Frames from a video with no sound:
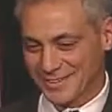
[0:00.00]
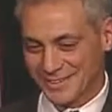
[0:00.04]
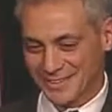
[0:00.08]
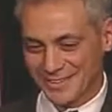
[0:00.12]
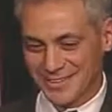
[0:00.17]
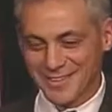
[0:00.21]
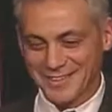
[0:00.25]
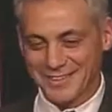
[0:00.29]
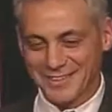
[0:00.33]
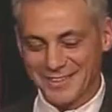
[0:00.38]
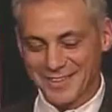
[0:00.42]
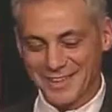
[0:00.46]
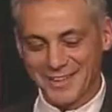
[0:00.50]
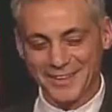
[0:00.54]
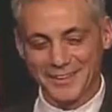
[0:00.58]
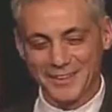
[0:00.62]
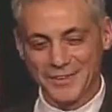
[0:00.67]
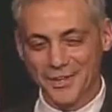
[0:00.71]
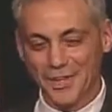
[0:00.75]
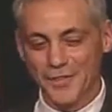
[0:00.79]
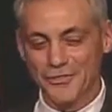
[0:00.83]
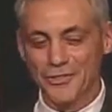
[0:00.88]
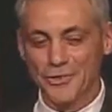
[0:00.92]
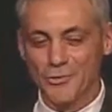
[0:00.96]
le, le,
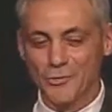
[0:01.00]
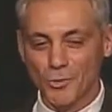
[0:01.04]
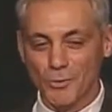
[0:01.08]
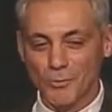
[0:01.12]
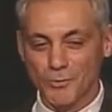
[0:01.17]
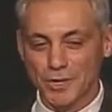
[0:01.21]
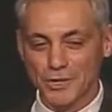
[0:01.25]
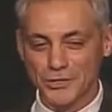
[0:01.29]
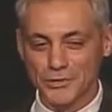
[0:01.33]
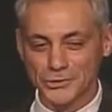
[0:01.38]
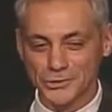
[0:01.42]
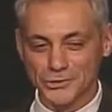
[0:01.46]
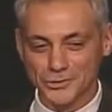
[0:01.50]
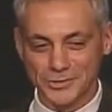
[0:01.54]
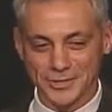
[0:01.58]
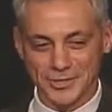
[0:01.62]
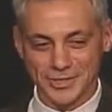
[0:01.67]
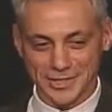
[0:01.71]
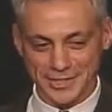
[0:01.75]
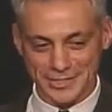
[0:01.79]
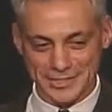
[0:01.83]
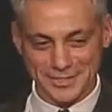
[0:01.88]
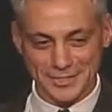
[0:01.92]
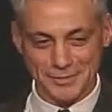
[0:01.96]
nothing will measure
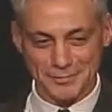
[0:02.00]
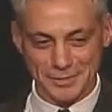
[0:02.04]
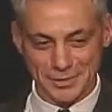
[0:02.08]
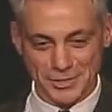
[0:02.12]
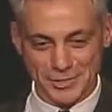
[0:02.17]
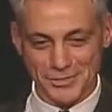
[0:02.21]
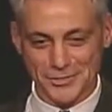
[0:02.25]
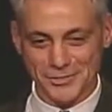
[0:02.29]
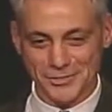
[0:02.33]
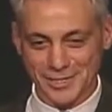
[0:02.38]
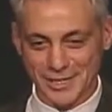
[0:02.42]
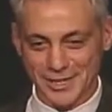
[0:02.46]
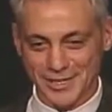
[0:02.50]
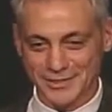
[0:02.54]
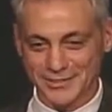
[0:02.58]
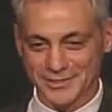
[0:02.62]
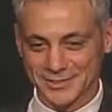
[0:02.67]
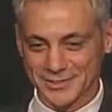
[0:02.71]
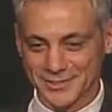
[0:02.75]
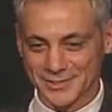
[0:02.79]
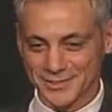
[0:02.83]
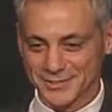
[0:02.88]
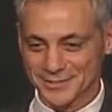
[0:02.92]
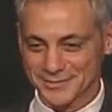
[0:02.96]
against the blizzard
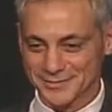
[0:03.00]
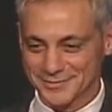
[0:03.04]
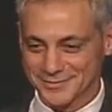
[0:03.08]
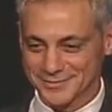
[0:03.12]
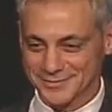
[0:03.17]
last year.